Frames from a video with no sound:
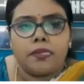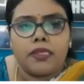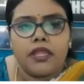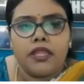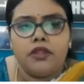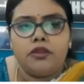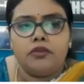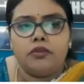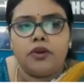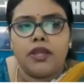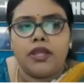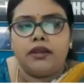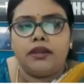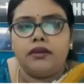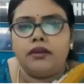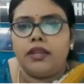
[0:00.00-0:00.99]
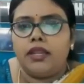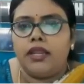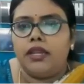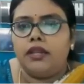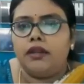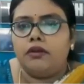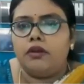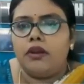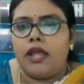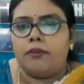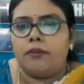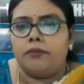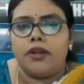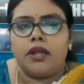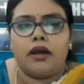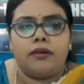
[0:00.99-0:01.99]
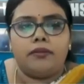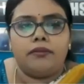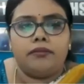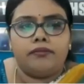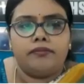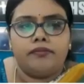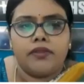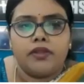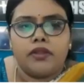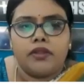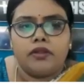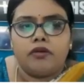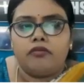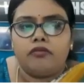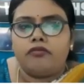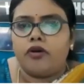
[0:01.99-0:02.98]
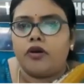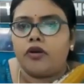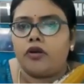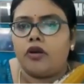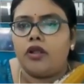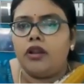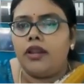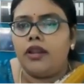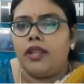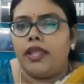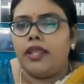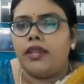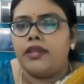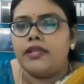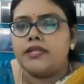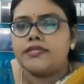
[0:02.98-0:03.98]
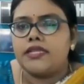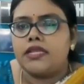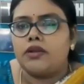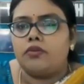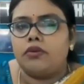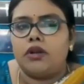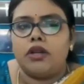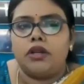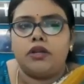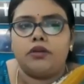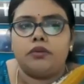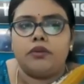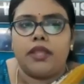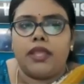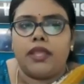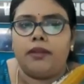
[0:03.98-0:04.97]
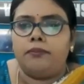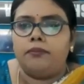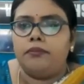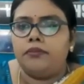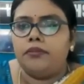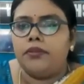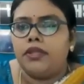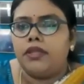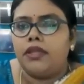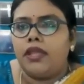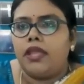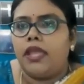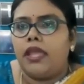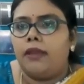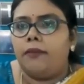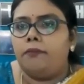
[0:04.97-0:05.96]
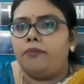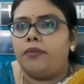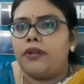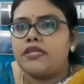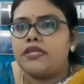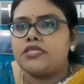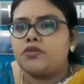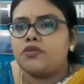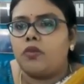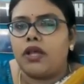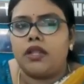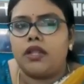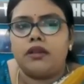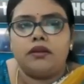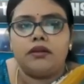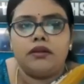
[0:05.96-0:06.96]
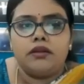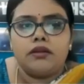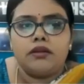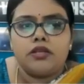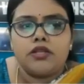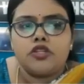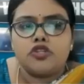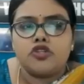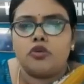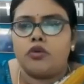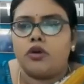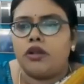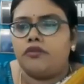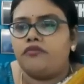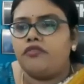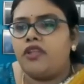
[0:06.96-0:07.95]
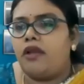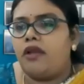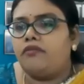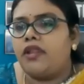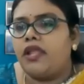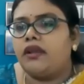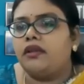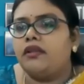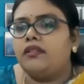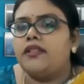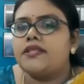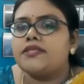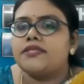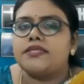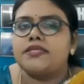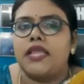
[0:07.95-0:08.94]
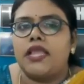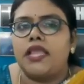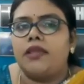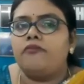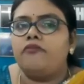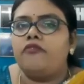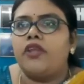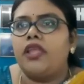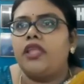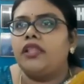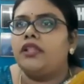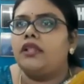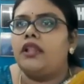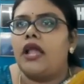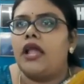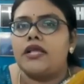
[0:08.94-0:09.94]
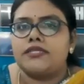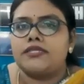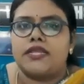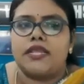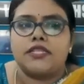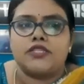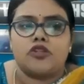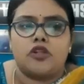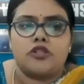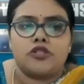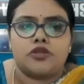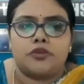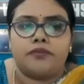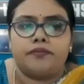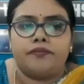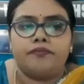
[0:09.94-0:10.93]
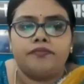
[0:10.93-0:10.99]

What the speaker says: un into lambda for all n is equal to m, m plus 1, so on. We have taken this same way in the last case also.